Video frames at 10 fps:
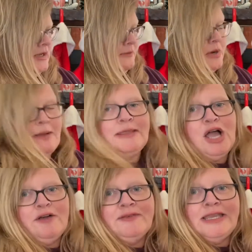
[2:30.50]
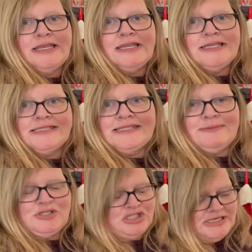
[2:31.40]
probably off getting into some
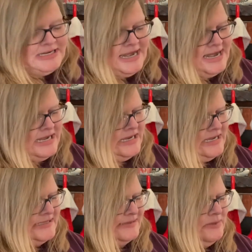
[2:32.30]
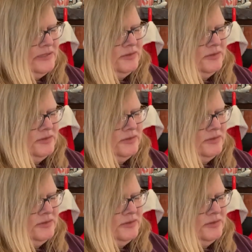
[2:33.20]
shenanigans. My little